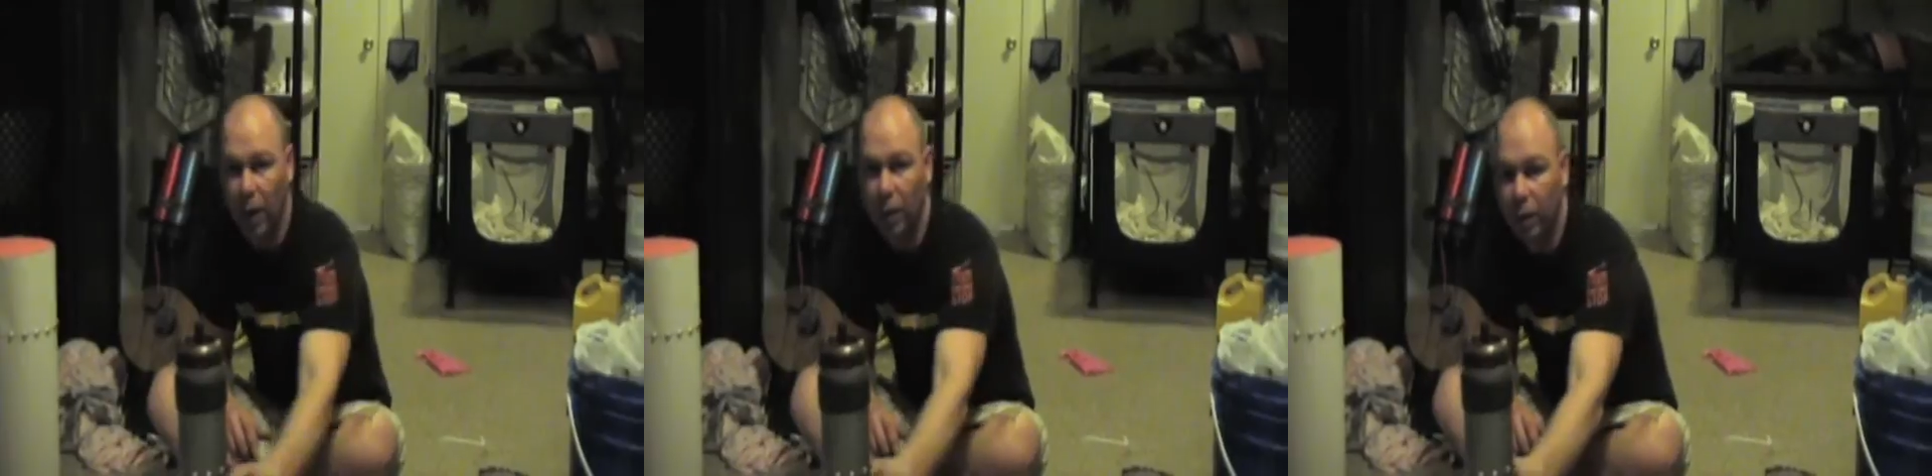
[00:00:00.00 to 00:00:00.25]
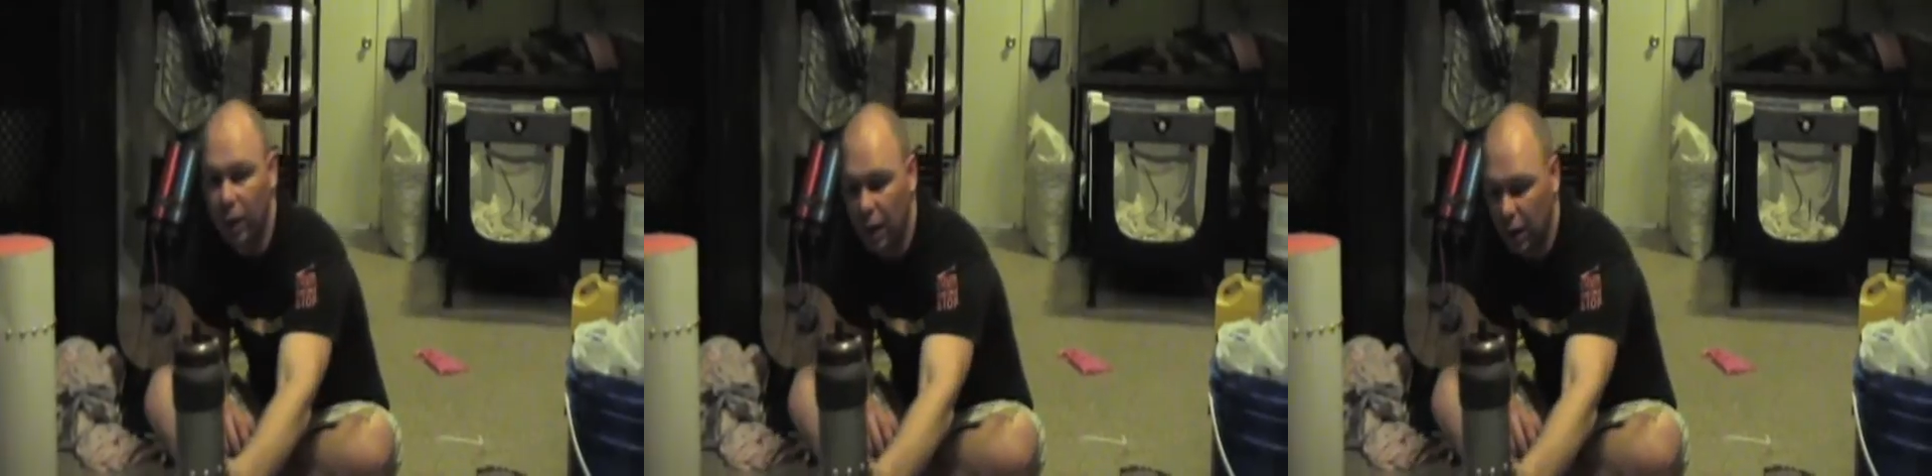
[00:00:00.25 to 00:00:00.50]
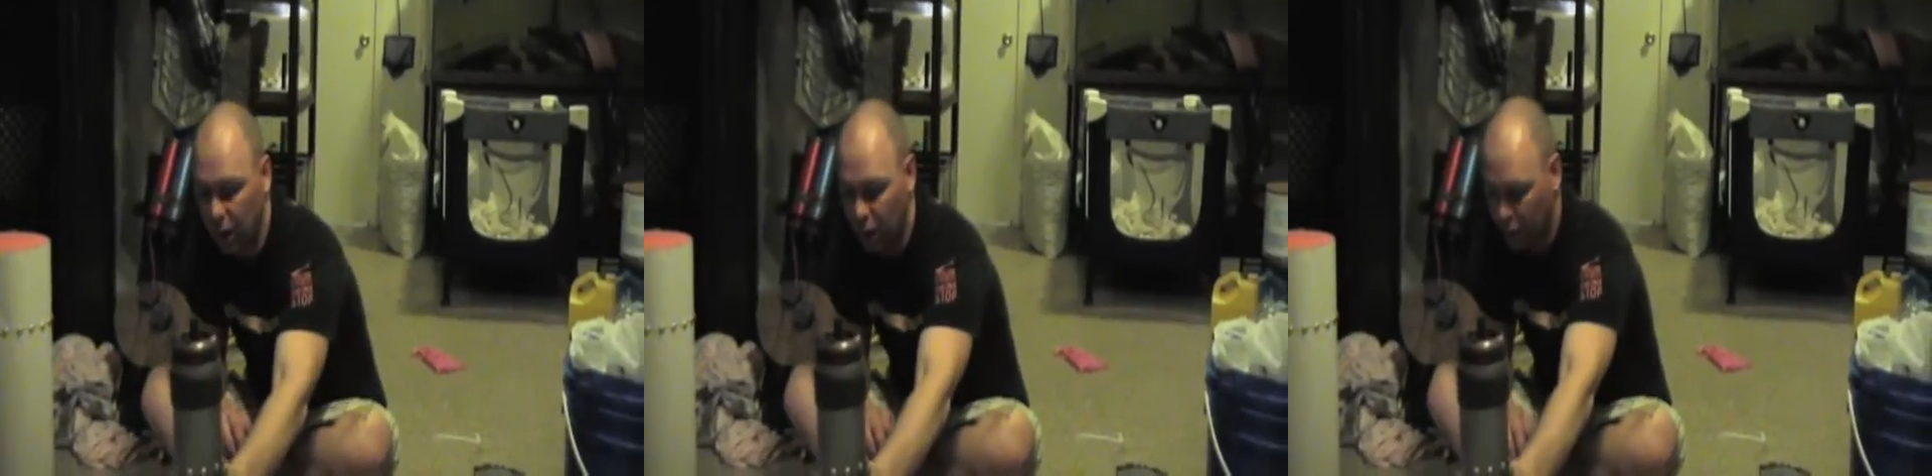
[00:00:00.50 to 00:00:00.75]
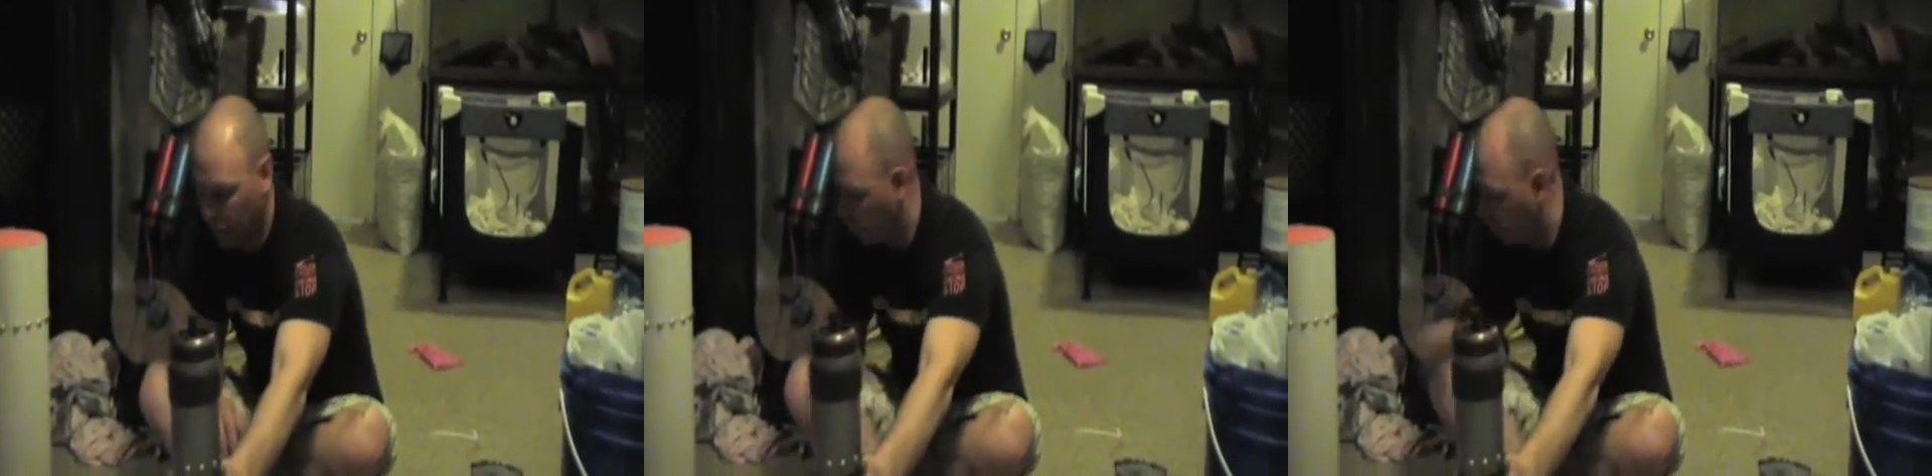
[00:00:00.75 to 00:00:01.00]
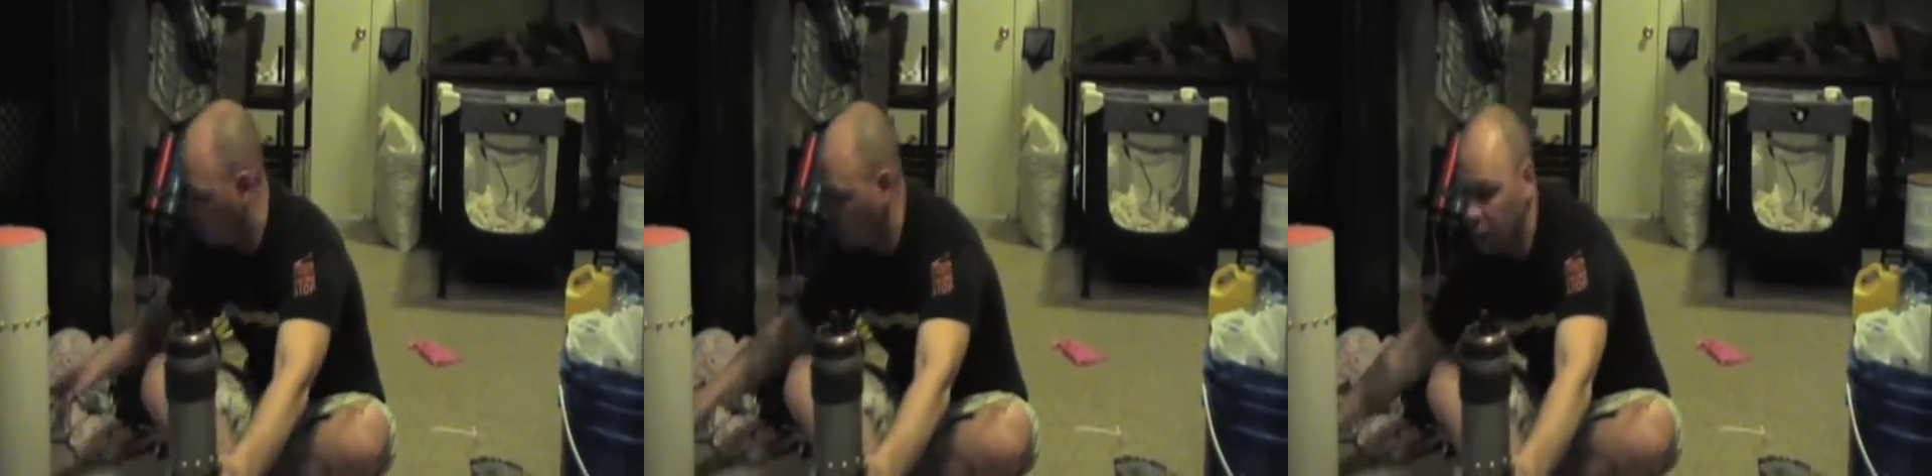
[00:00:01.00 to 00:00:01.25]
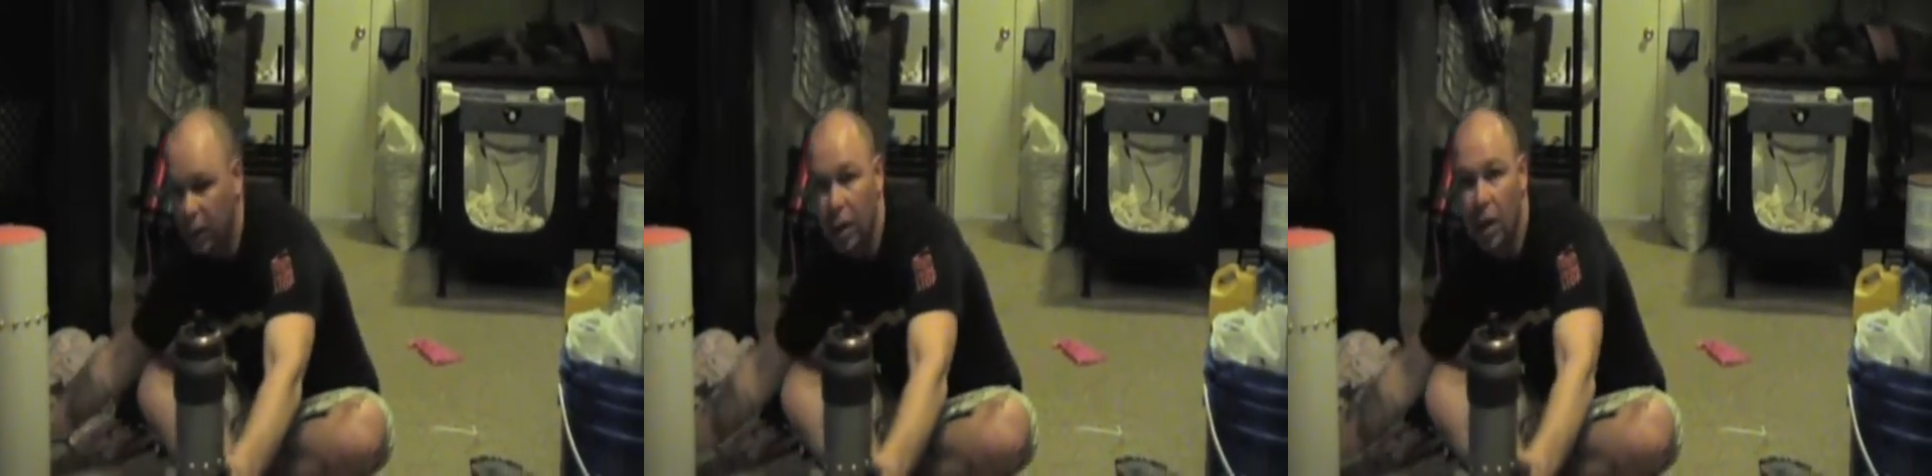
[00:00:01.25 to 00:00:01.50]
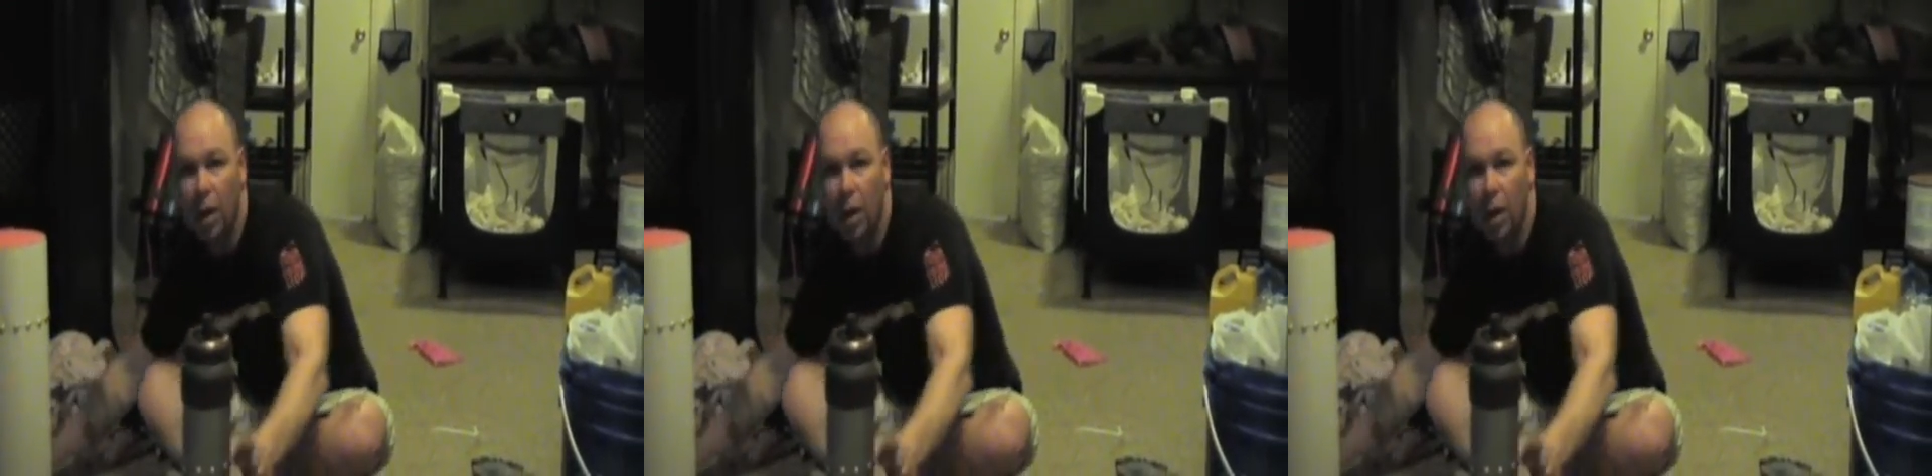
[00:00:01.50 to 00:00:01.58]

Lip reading: what I did is I used